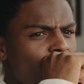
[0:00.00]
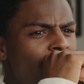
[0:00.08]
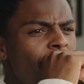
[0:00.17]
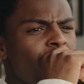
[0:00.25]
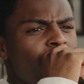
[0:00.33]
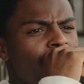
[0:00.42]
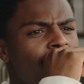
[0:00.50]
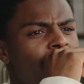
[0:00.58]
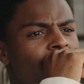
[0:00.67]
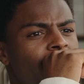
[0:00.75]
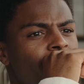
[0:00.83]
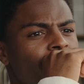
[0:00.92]
Right before
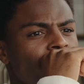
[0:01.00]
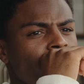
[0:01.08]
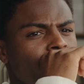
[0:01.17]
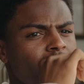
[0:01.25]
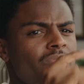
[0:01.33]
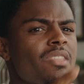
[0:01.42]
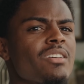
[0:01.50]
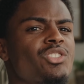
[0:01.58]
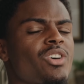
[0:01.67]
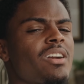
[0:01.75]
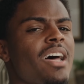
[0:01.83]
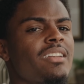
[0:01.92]
fall camp.
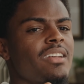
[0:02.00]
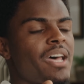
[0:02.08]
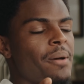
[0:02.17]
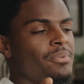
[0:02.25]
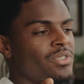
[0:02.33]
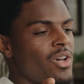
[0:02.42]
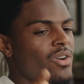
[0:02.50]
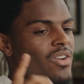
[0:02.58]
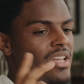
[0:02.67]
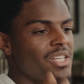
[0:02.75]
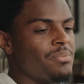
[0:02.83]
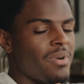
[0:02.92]
Sean and I did an episode
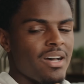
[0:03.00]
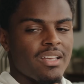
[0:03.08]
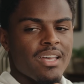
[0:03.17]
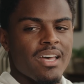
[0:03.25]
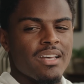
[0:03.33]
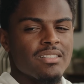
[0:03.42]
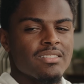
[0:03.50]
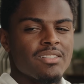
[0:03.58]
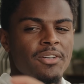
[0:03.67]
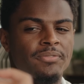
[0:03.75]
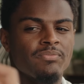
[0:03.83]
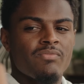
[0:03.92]
on his podcast,
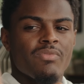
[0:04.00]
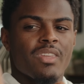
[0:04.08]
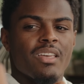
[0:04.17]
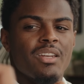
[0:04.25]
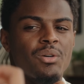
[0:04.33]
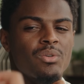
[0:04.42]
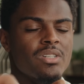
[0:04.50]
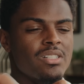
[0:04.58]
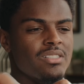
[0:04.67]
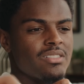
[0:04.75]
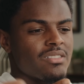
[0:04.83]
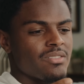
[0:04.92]
and it
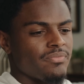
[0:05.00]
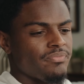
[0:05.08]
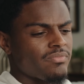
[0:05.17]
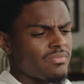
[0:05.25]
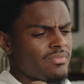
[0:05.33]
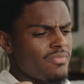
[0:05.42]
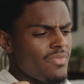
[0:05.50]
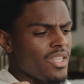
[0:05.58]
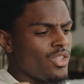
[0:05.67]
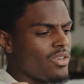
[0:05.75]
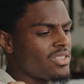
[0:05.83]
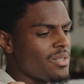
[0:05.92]
was
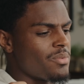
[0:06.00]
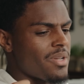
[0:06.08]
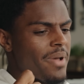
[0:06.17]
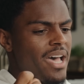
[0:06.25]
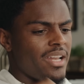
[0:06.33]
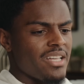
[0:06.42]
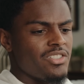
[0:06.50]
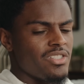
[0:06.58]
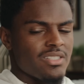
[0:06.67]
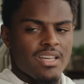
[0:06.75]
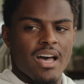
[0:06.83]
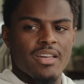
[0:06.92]
during the summertime. I had
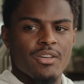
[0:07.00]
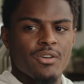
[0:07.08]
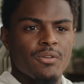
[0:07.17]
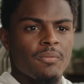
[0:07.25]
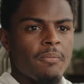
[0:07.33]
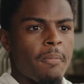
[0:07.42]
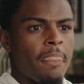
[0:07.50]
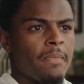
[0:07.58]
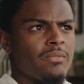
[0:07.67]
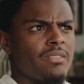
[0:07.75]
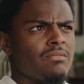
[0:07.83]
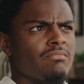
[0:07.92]
just got here.
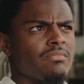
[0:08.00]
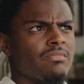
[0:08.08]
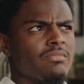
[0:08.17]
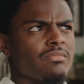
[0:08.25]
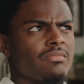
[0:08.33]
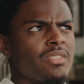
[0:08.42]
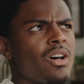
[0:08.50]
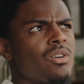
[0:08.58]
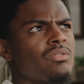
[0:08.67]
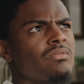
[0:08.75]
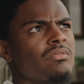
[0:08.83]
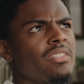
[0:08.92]

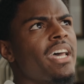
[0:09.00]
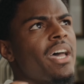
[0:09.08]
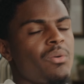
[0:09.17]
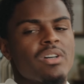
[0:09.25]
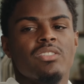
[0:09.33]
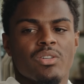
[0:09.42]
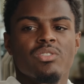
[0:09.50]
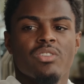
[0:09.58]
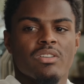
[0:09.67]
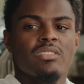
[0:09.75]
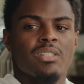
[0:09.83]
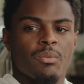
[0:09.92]
No, Yeah, it was
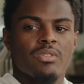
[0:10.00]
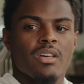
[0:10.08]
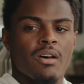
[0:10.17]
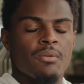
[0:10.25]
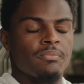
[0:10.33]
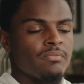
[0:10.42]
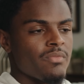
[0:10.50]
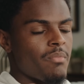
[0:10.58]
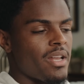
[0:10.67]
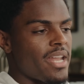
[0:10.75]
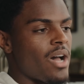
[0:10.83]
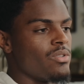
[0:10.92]
during the summertime.
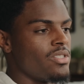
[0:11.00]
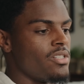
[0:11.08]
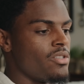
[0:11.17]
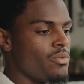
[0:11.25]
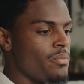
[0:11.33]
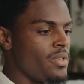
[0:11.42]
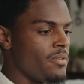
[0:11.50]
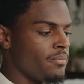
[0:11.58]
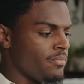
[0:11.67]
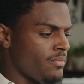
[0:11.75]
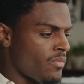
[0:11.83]
My dad was here with me,